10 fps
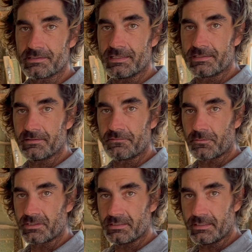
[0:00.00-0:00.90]
and that's
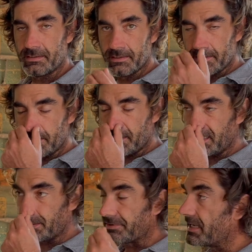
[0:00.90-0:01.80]
unfortunate.
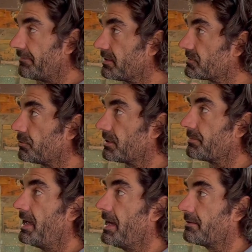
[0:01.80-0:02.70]
We have
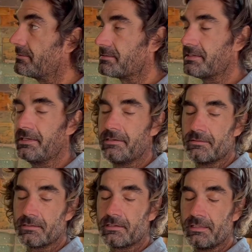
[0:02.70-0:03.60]
historic patterns
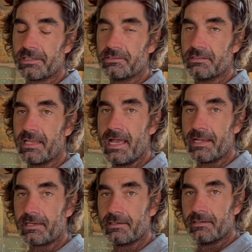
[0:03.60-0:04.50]
in the collection in the
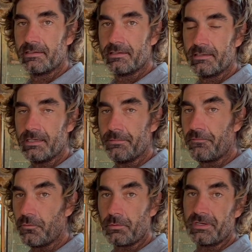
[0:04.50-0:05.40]
attic
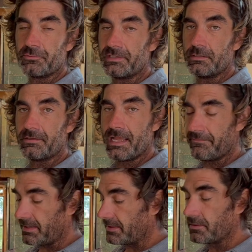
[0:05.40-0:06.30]
for which we don't
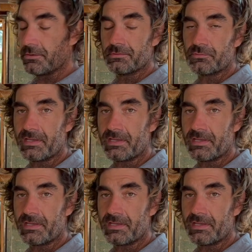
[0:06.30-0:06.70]
have any notes.